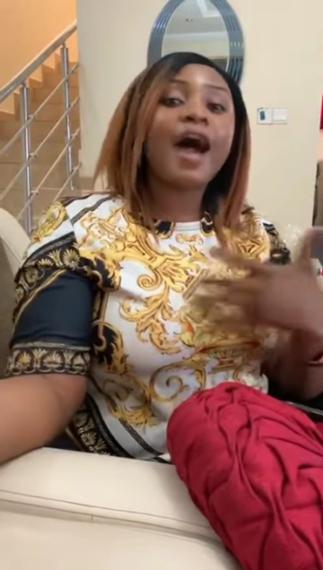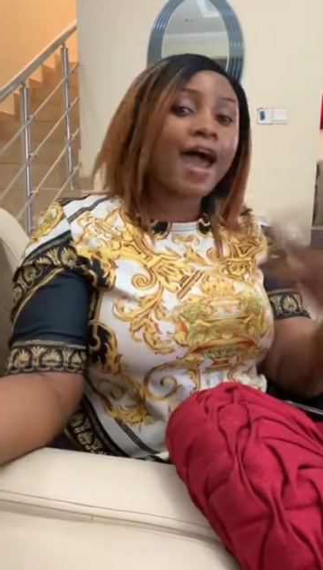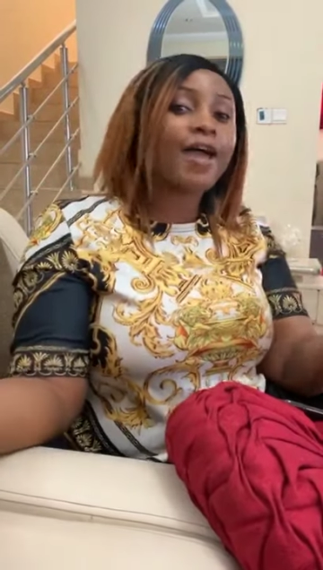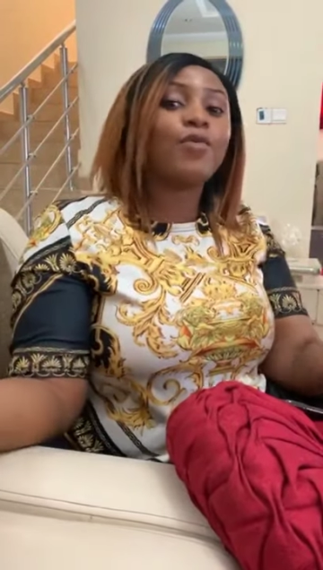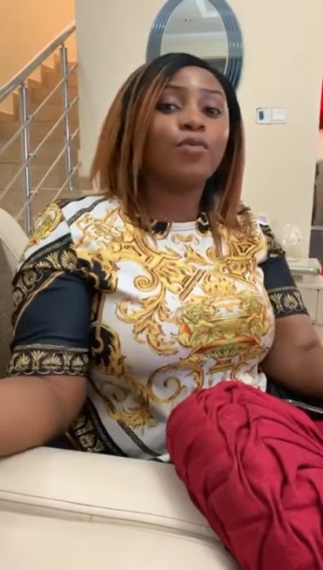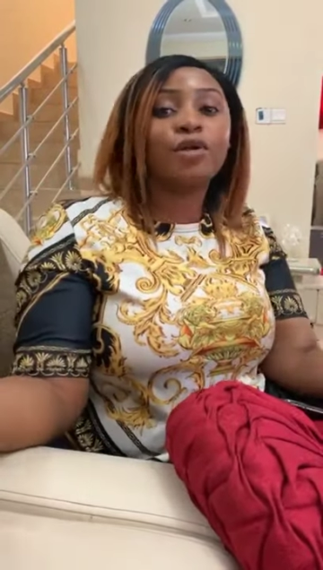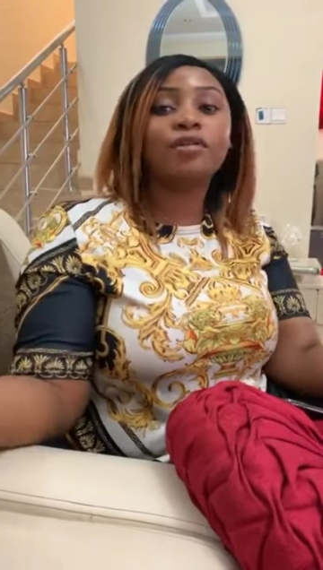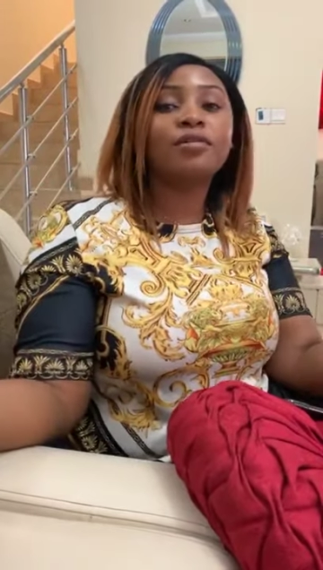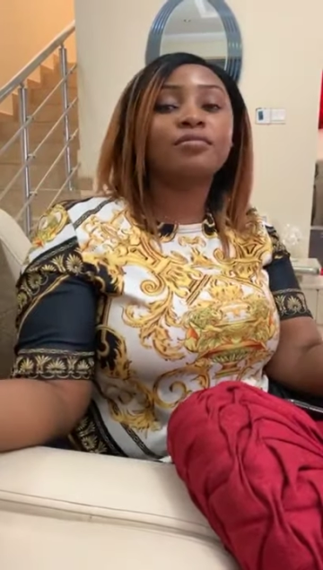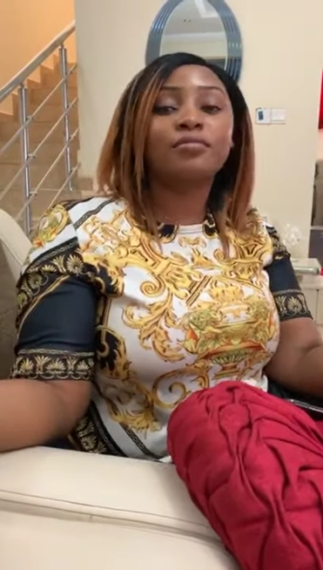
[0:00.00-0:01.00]
I
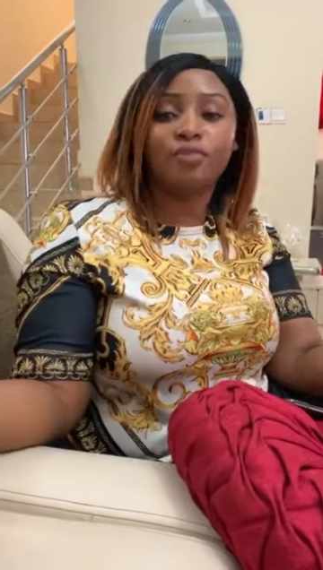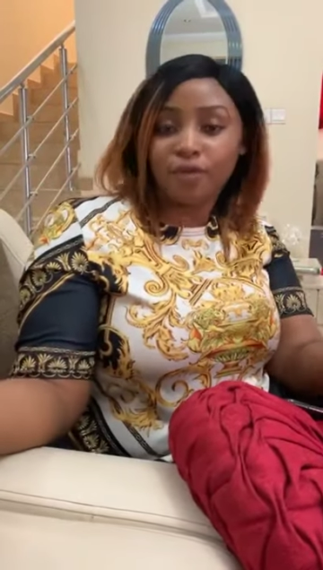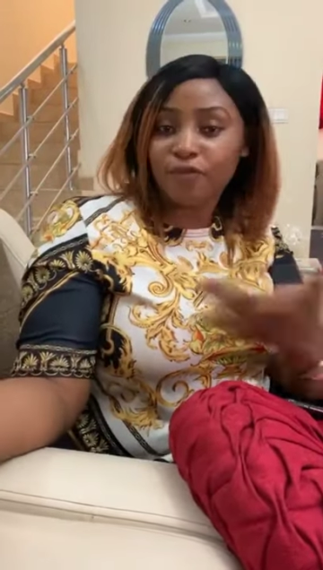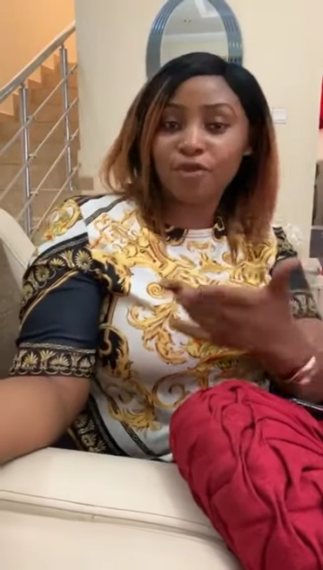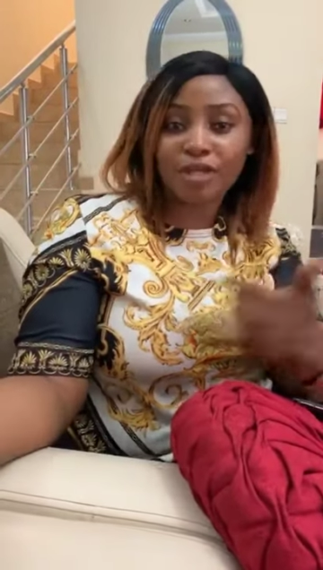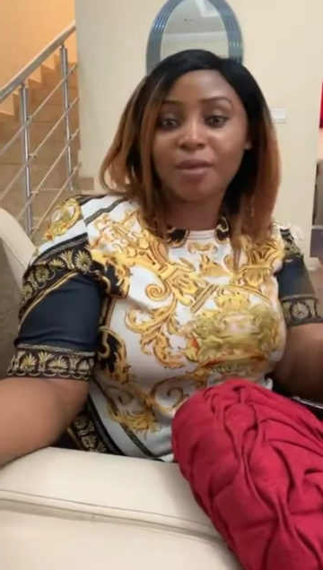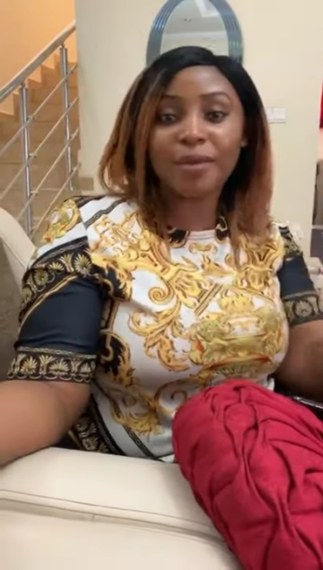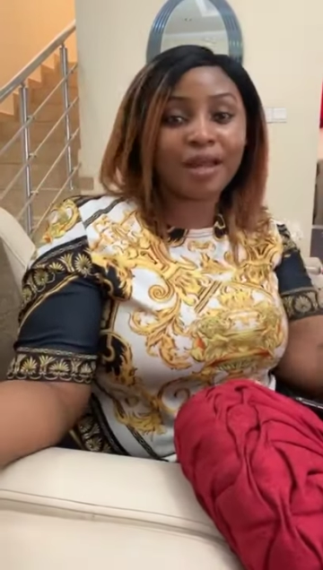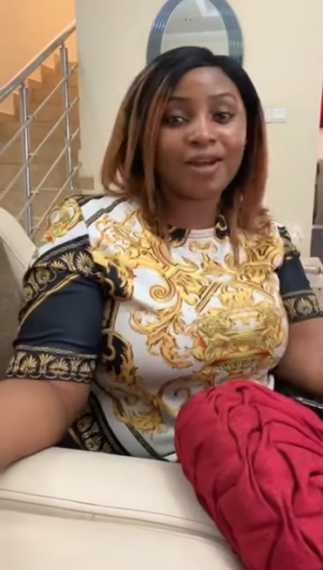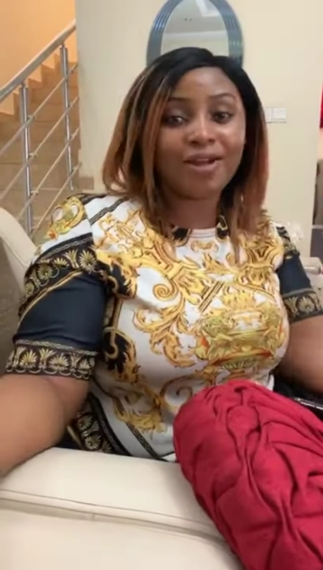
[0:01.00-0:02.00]
will review them
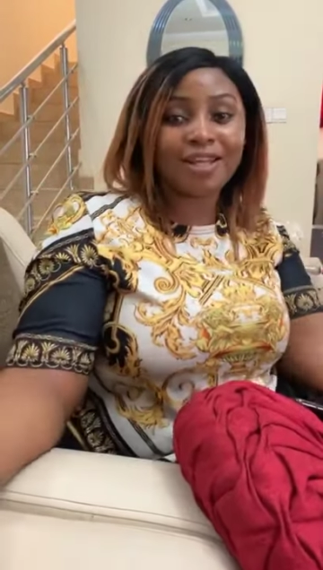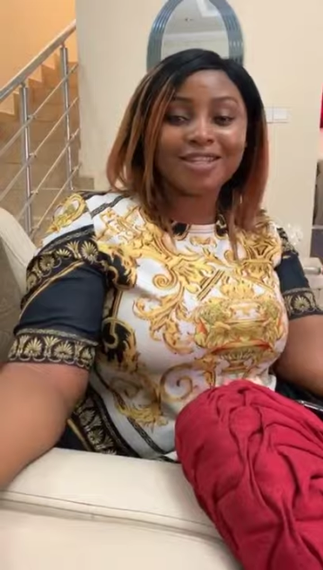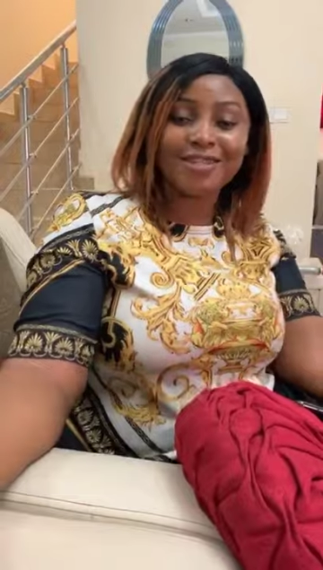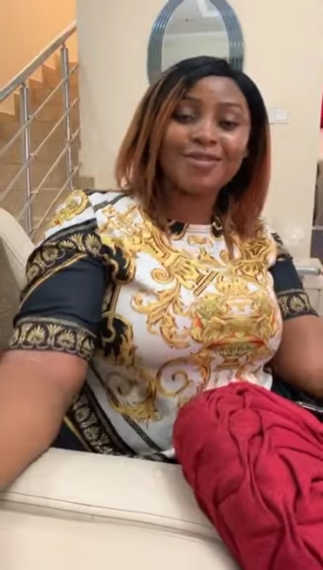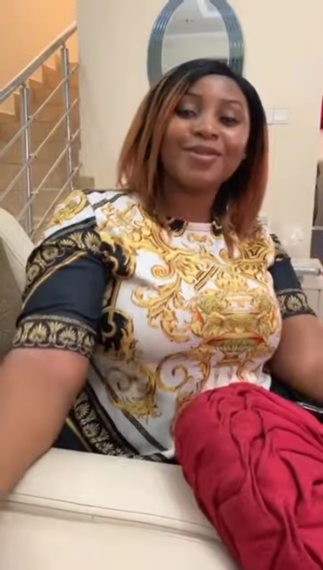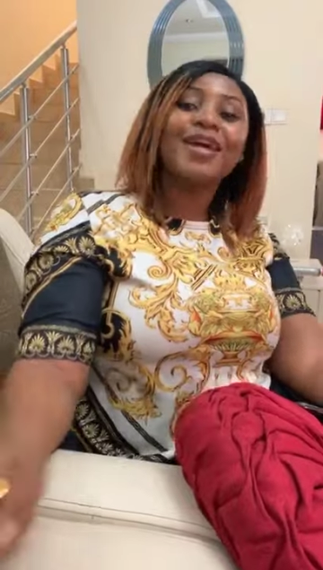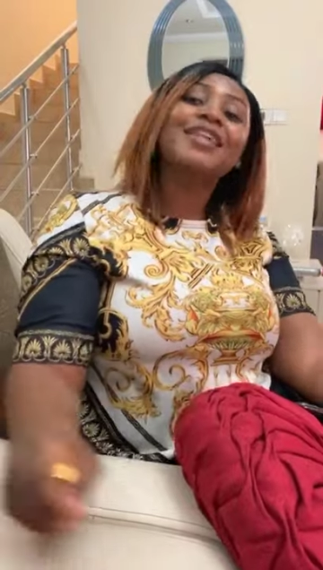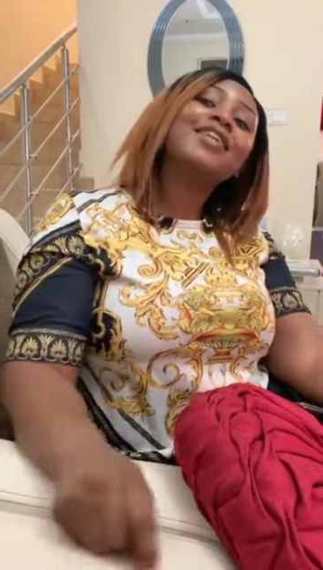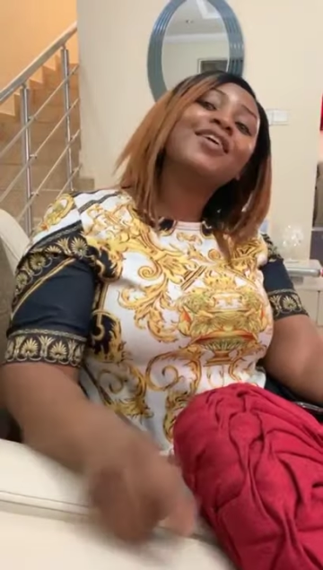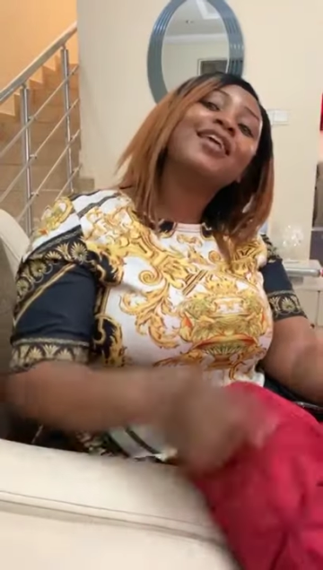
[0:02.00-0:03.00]
and I'll let you know.
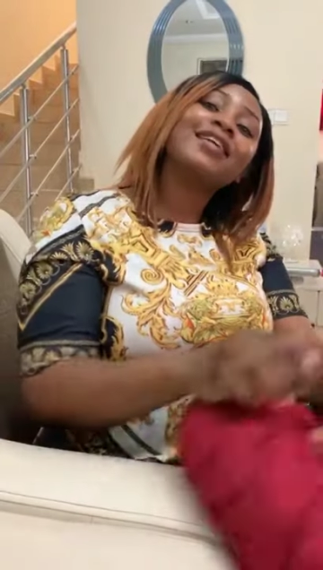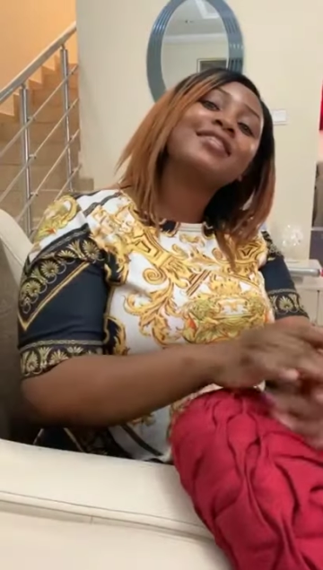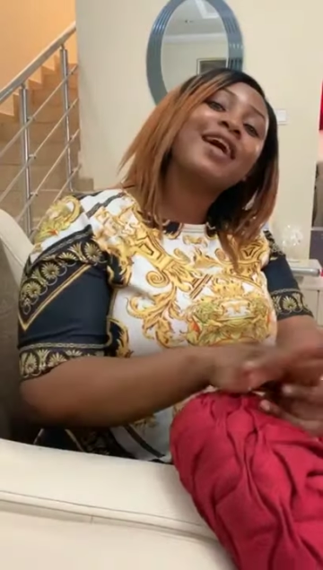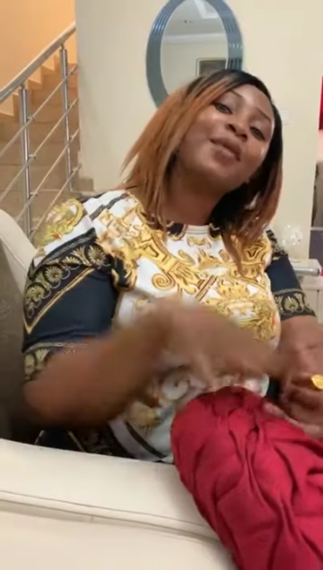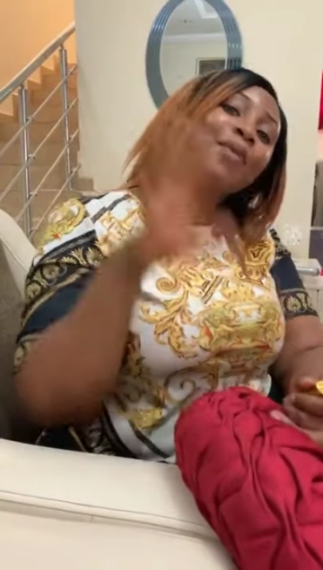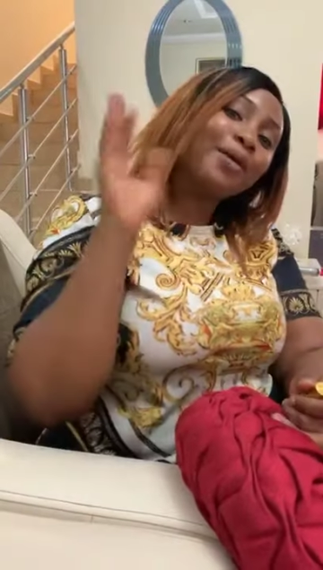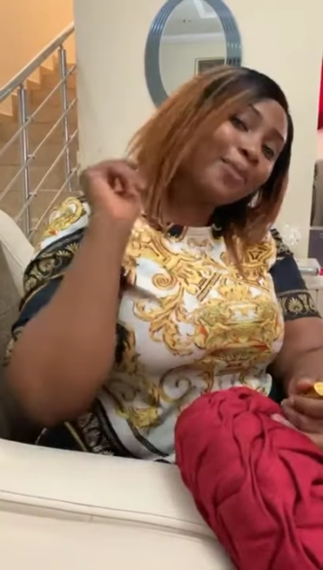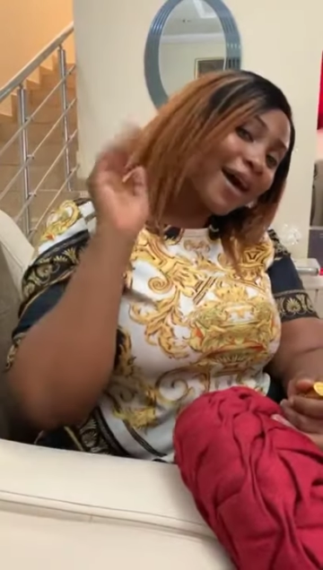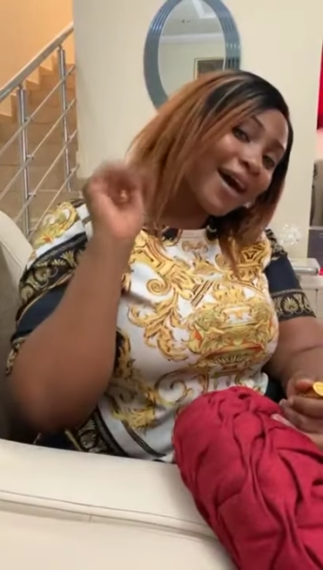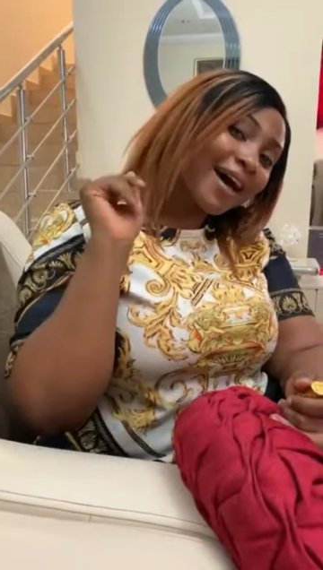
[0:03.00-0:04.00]
See you next time.
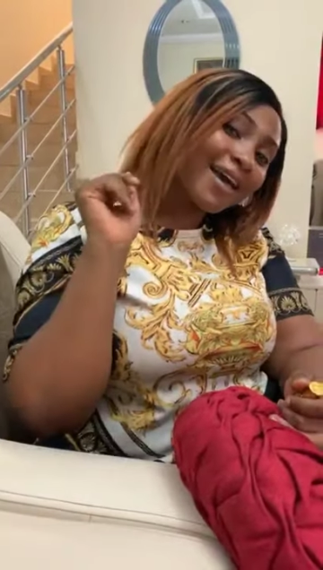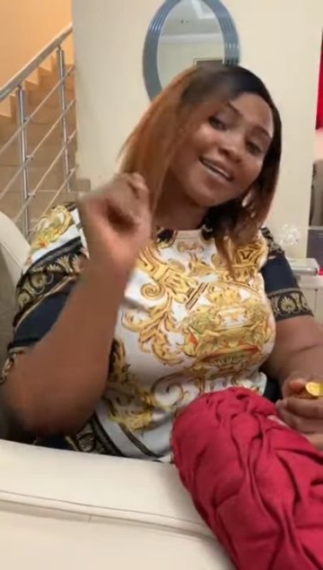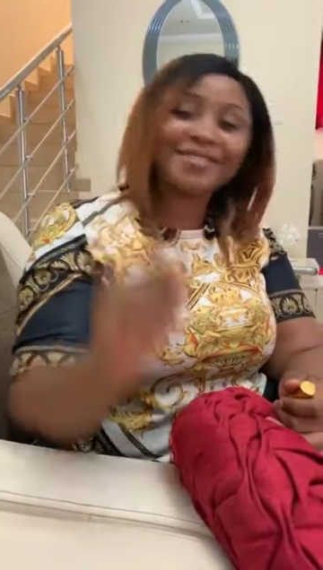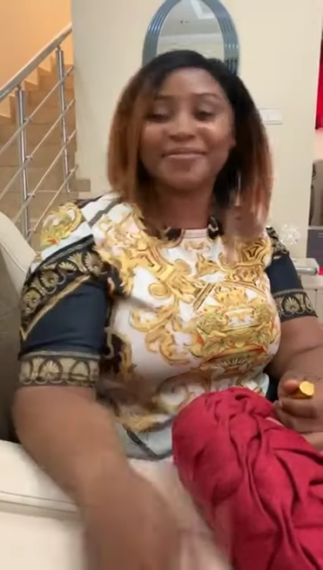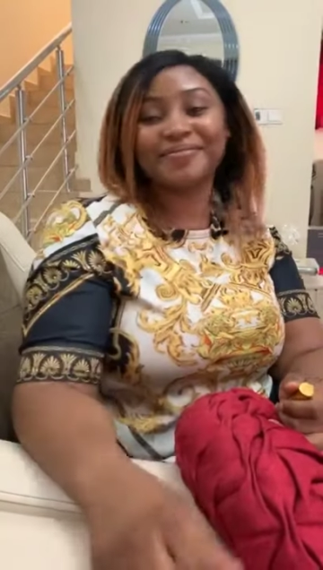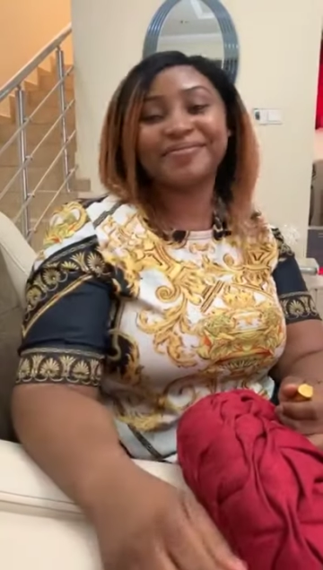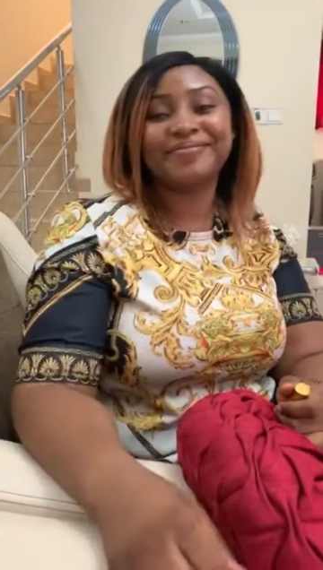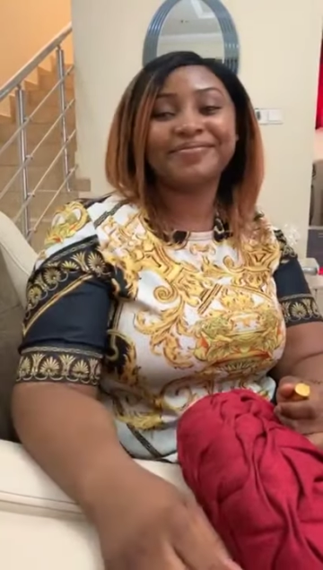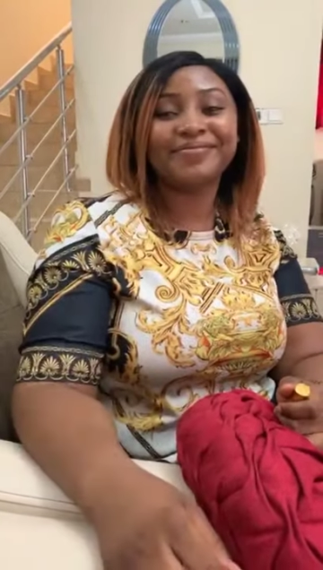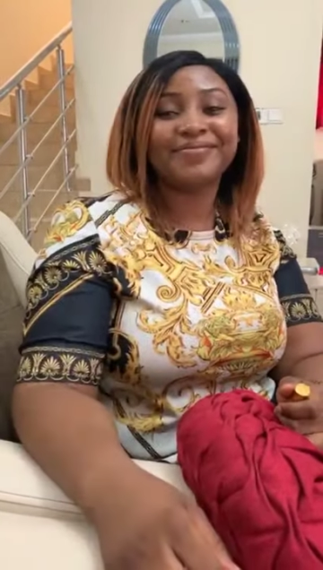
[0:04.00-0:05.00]

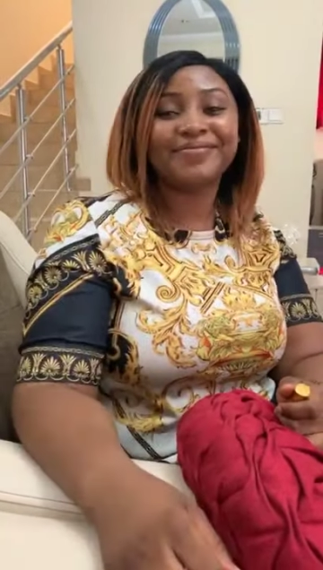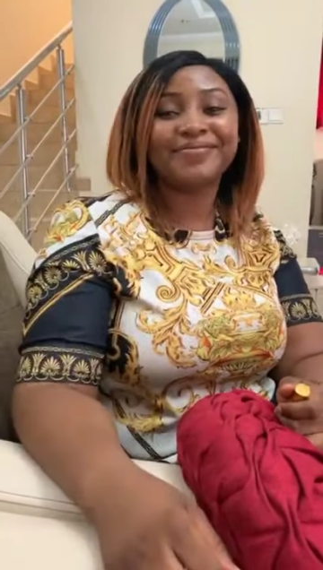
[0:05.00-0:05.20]
Bye.